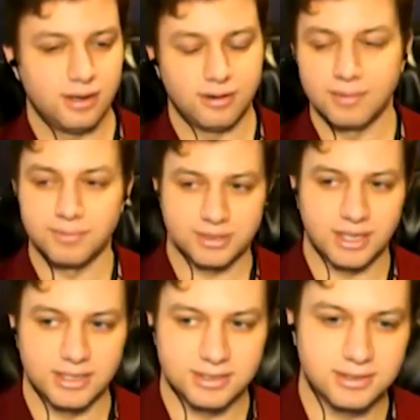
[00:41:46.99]
are
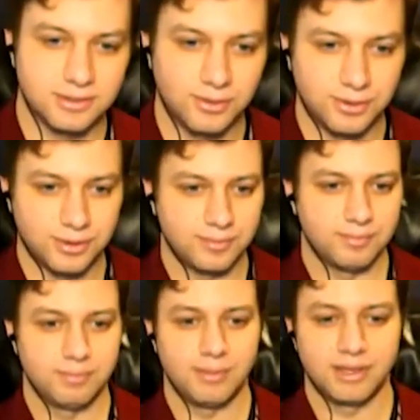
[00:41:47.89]
imprecise or
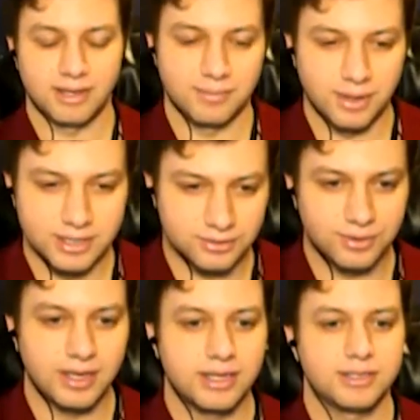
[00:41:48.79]
maybe they comprise a
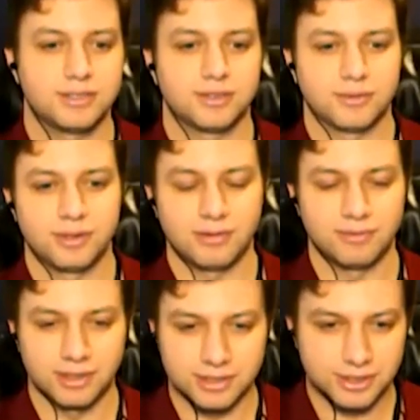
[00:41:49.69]
range or we're not
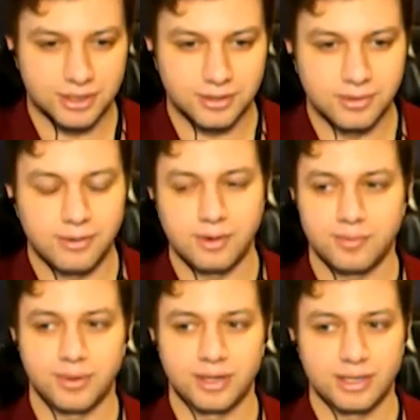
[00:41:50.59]
really sure where we
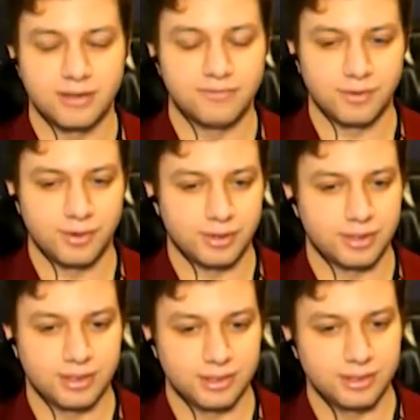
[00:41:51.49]
would put it if they were
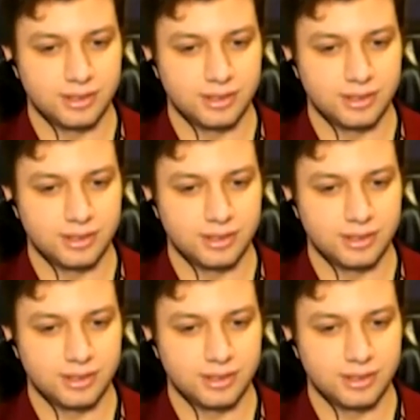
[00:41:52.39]
going to